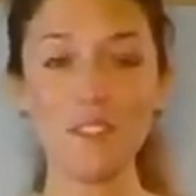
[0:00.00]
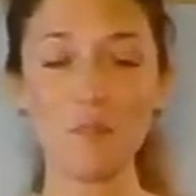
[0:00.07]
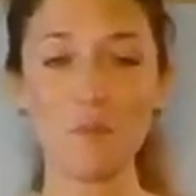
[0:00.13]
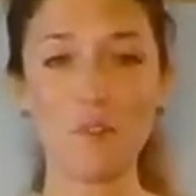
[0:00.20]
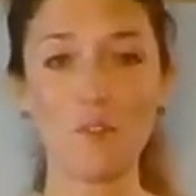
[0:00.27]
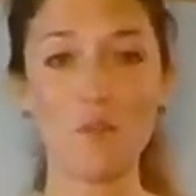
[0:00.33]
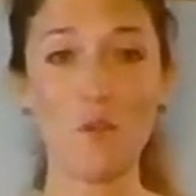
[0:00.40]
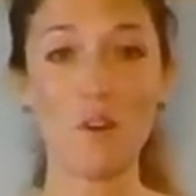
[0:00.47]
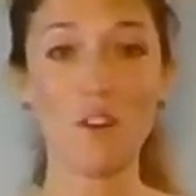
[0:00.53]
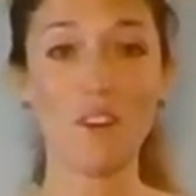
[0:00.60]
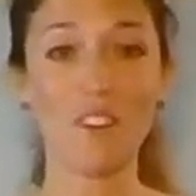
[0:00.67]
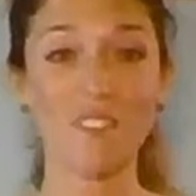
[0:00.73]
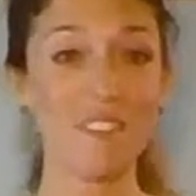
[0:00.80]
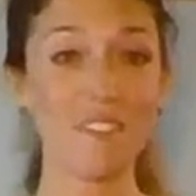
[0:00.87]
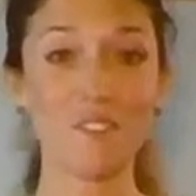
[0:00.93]
us before
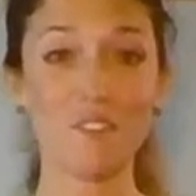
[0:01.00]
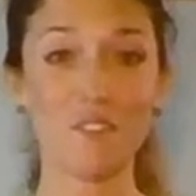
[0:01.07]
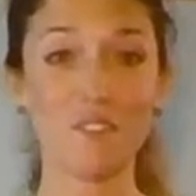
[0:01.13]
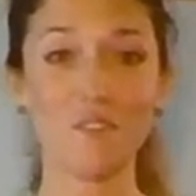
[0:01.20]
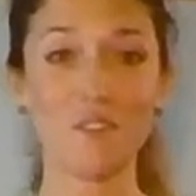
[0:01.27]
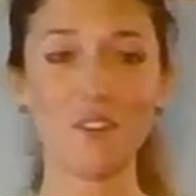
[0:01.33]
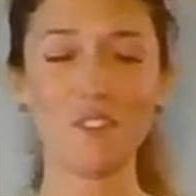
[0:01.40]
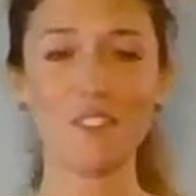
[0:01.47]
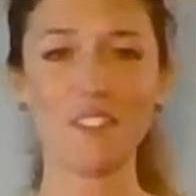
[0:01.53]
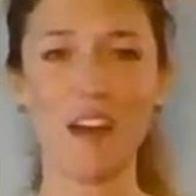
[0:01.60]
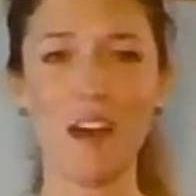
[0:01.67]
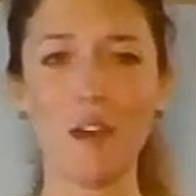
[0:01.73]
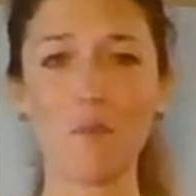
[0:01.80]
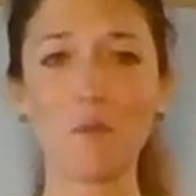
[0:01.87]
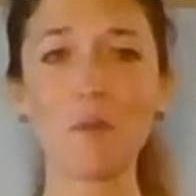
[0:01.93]
or this is your first
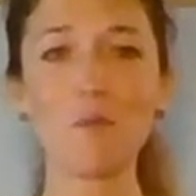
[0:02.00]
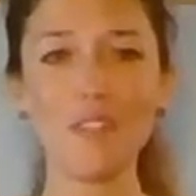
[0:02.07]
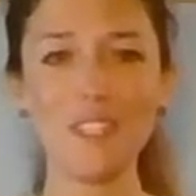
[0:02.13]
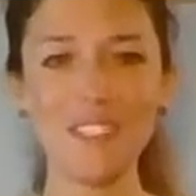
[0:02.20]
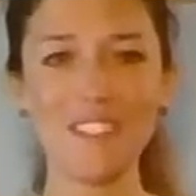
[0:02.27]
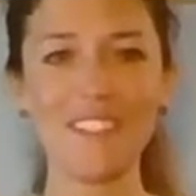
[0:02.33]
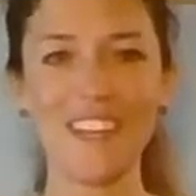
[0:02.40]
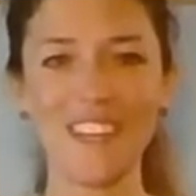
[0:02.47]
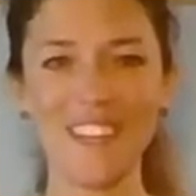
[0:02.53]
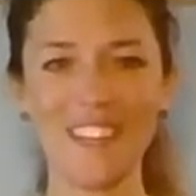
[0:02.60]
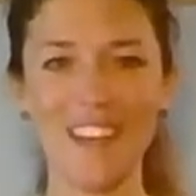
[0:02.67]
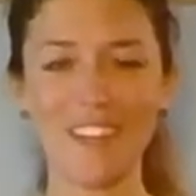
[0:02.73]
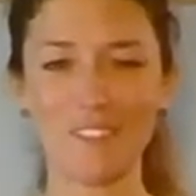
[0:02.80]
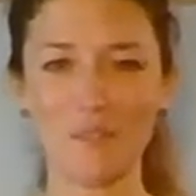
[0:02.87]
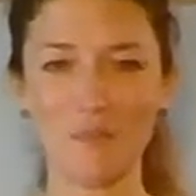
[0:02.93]
time, we want to stay
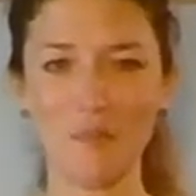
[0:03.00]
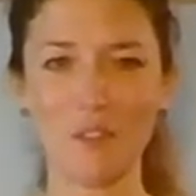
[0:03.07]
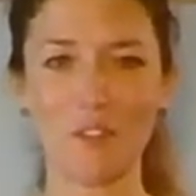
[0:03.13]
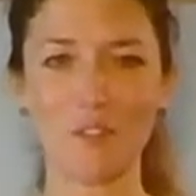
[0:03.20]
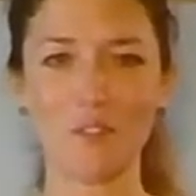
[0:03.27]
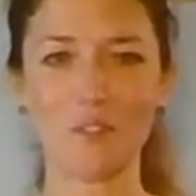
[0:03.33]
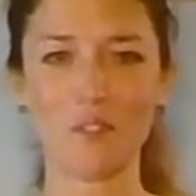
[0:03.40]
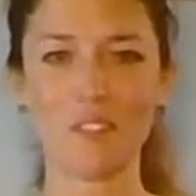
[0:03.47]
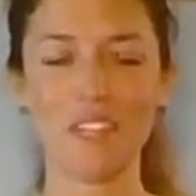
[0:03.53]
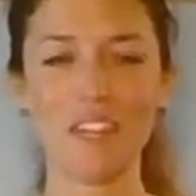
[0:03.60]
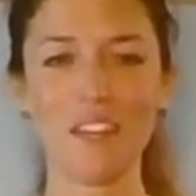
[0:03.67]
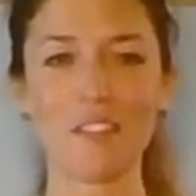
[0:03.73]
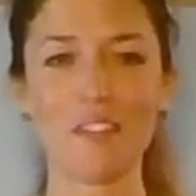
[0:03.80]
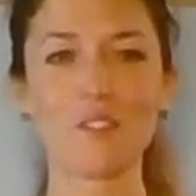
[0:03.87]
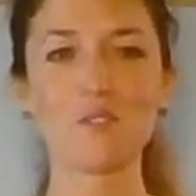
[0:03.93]
connected with you.
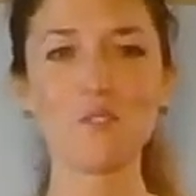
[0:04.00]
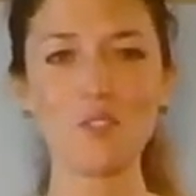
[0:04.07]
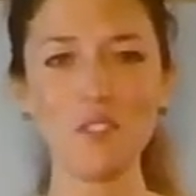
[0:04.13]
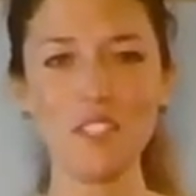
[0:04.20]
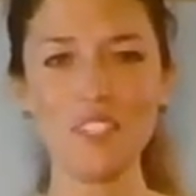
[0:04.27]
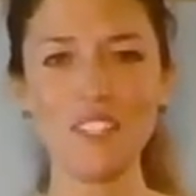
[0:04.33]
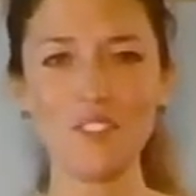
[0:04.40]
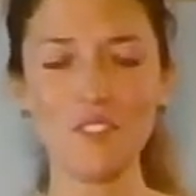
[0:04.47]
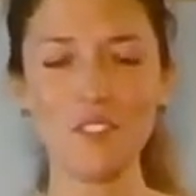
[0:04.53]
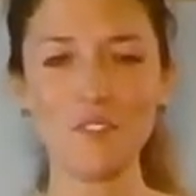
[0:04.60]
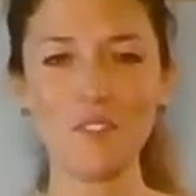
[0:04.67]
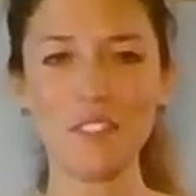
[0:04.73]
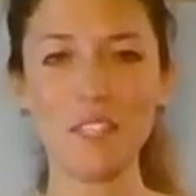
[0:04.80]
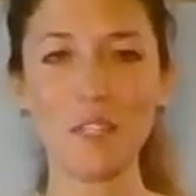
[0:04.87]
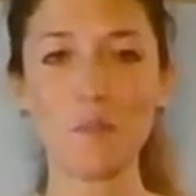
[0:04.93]
The Nutrition
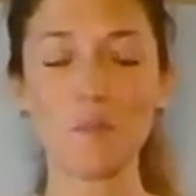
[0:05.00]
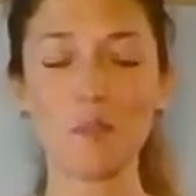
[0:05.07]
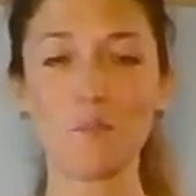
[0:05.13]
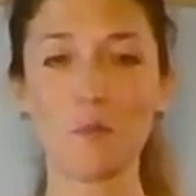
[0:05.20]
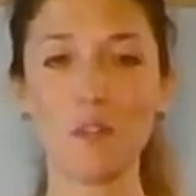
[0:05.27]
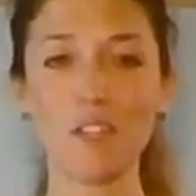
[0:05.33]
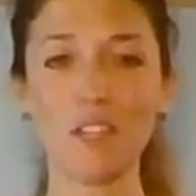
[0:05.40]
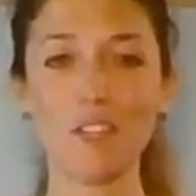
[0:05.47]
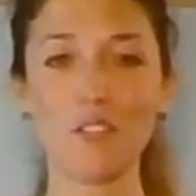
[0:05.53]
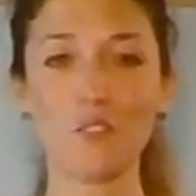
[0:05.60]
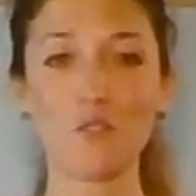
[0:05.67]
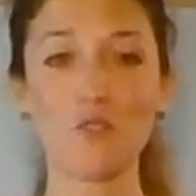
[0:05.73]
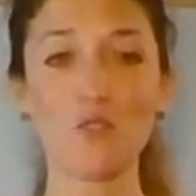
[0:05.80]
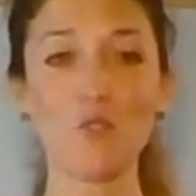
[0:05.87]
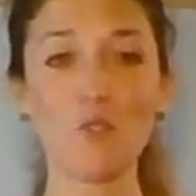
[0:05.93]
Initiatives team is bringing
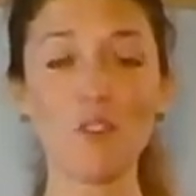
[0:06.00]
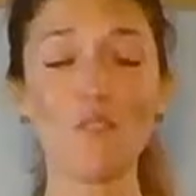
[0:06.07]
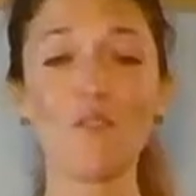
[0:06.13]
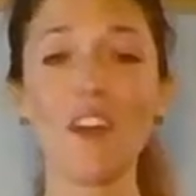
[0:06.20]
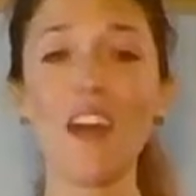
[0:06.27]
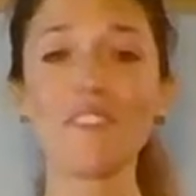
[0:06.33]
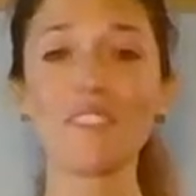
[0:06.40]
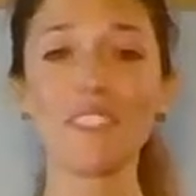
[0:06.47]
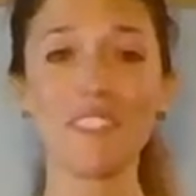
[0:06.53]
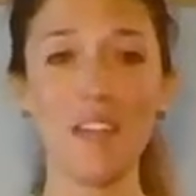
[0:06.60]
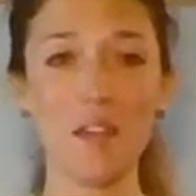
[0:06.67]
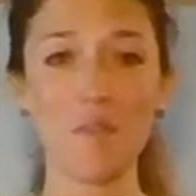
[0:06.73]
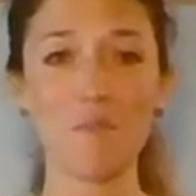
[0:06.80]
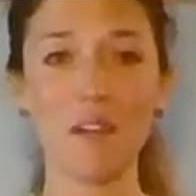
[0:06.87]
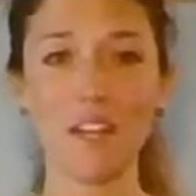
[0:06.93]
you short 5 to
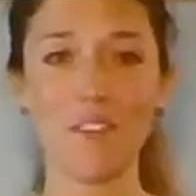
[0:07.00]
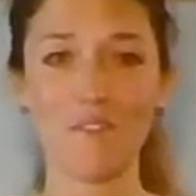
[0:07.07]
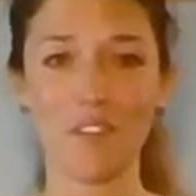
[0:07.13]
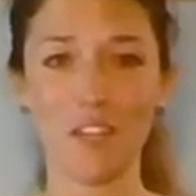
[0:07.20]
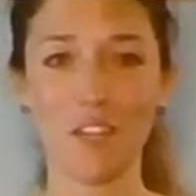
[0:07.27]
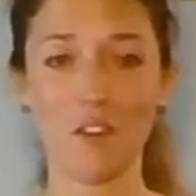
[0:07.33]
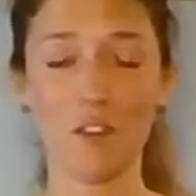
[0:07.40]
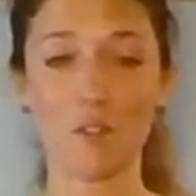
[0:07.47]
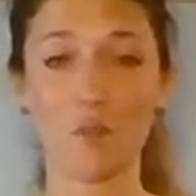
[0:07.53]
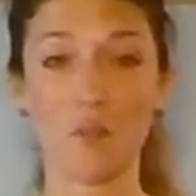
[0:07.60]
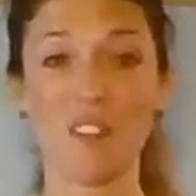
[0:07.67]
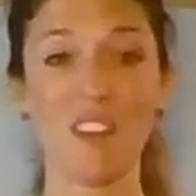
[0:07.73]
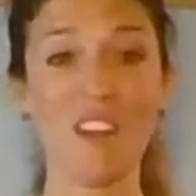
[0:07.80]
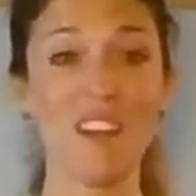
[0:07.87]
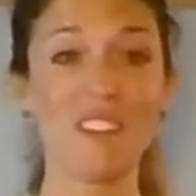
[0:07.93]
10 minute videos
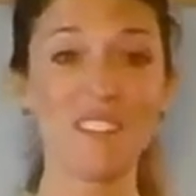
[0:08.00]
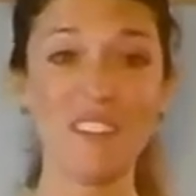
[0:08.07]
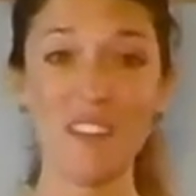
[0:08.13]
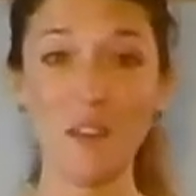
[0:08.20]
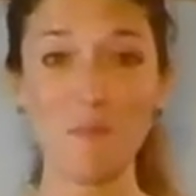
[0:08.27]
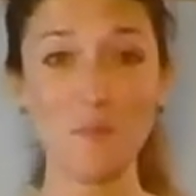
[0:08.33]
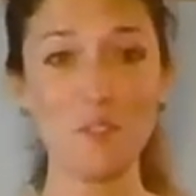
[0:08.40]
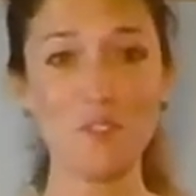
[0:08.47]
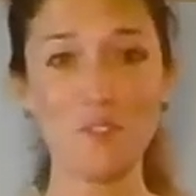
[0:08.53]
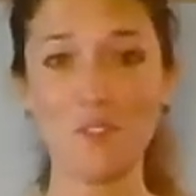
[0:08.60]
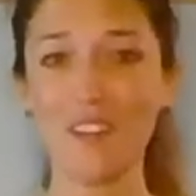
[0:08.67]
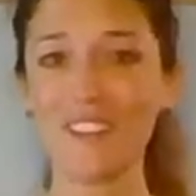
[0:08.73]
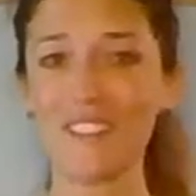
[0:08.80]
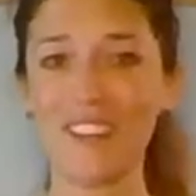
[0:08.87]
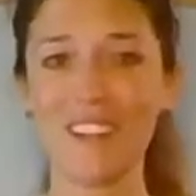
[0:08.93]
with tips,
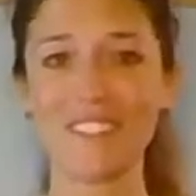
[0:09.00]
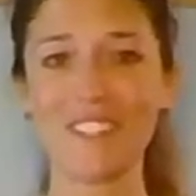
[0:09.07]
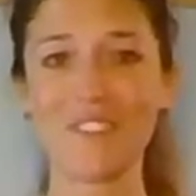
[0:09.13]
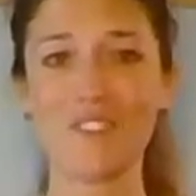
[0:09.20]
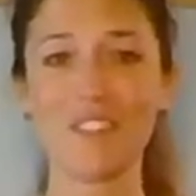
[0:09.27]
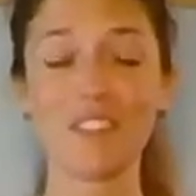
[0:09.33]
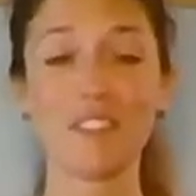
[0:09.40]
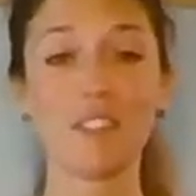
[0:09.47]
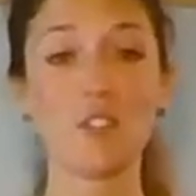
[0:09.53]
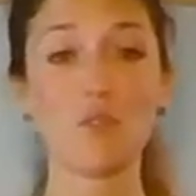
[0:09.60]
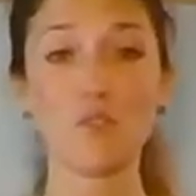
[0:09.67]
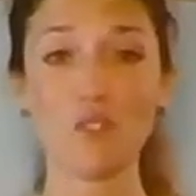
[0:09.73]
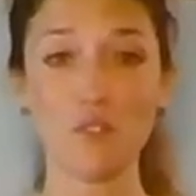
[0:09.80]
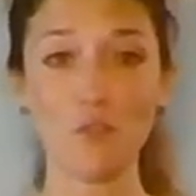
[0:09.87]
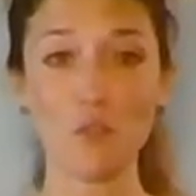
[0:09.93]
tricks, activities that you
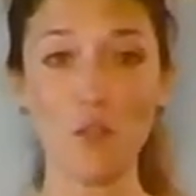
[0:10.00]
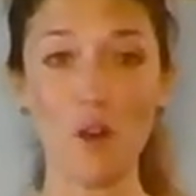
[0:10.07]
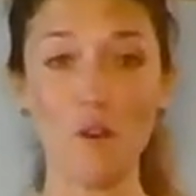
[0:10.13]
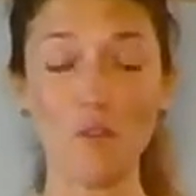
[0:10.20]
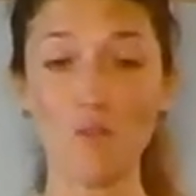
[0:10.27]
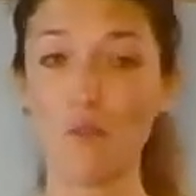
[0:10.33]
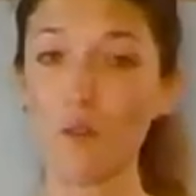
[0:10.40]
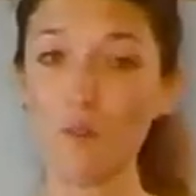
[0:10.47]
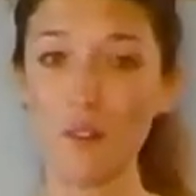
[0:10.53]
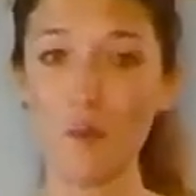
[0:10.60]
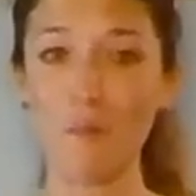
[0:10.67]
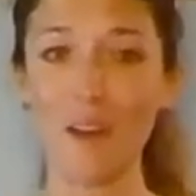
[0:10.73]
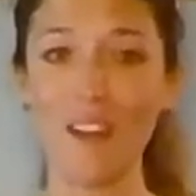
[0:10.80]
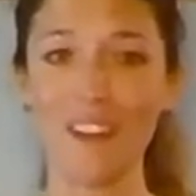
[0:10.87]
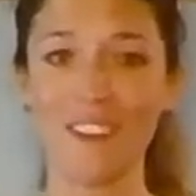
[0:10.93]
can do alone or with a
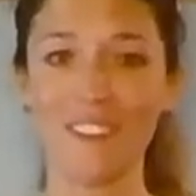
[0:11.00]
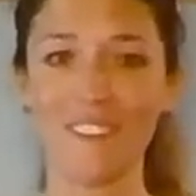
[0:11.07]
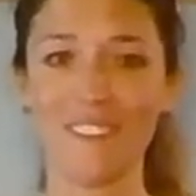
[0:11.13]
buddy.